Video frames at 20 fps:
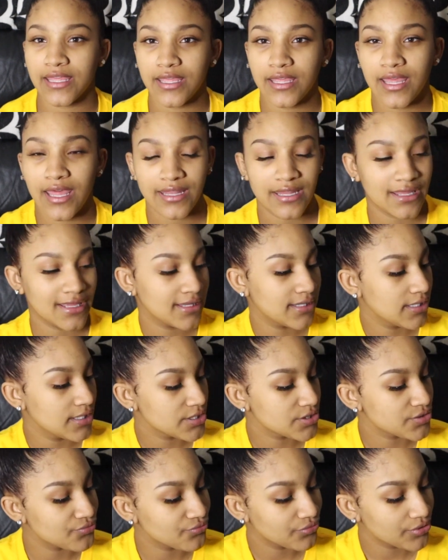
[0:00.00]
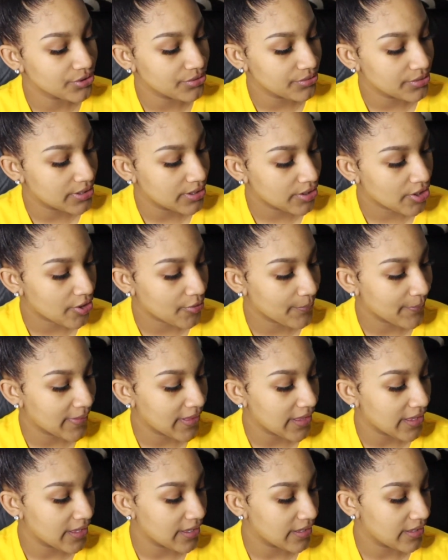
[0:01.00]
it. I think it looks real good on
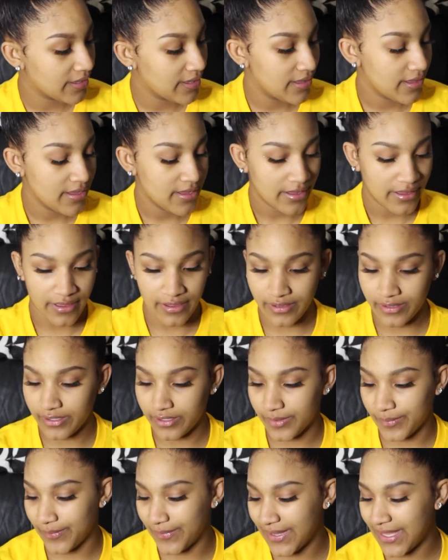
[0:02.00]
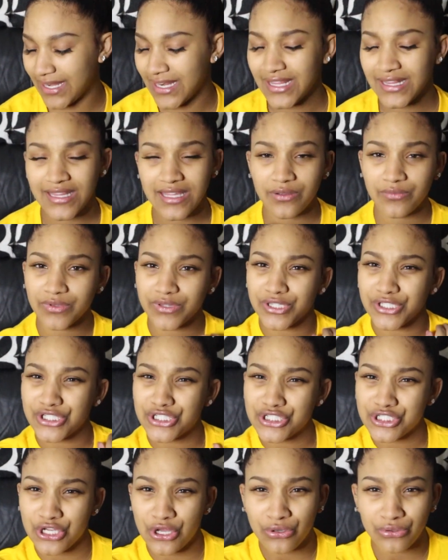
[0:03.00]
me. Um, anything with the
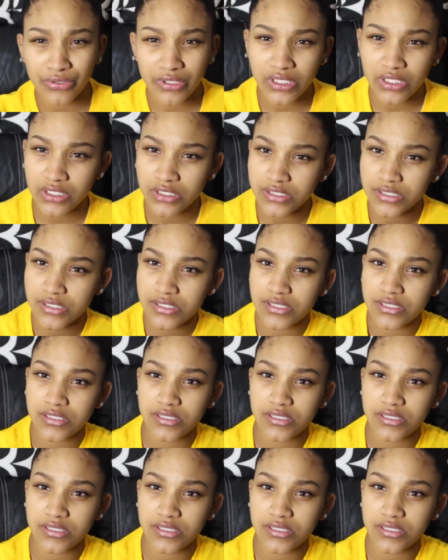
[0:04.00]
shoulders,